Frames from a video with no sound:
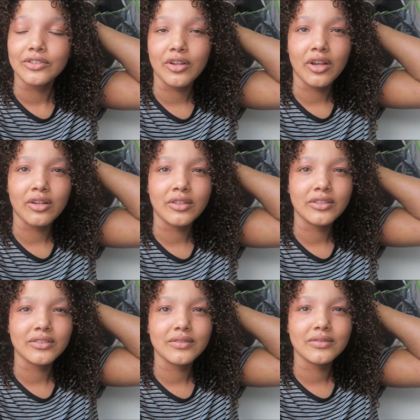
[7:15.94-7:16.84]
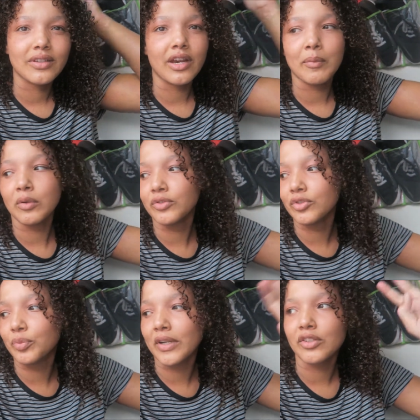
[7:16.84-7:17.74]
So the other time I'll
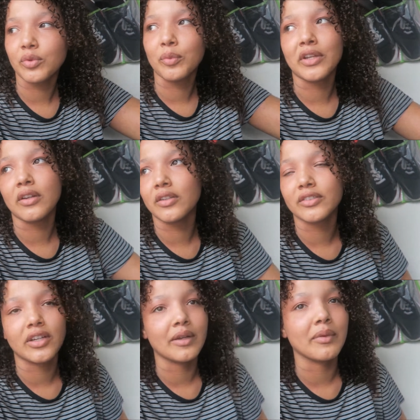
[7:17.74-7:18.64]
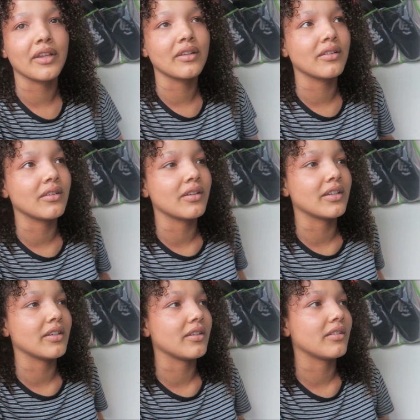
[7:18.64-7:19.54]
do Spanish will be another time, like not
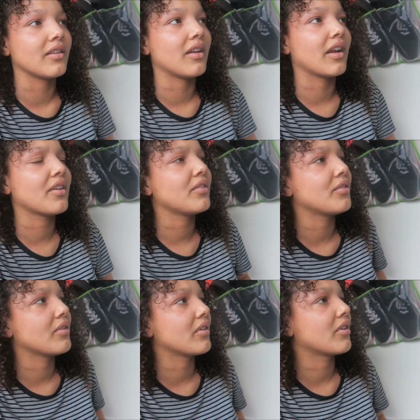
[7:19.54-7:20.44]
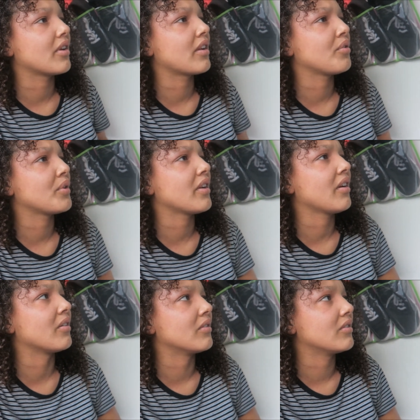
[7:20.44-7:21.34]
any. I can do. Can I do it
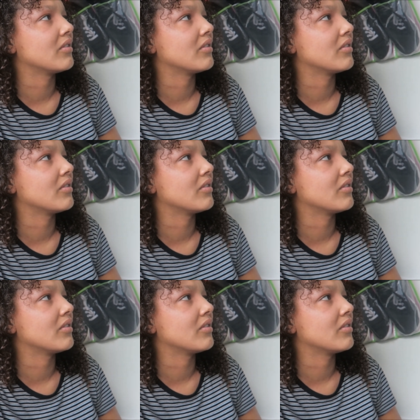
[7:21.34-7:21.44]
now?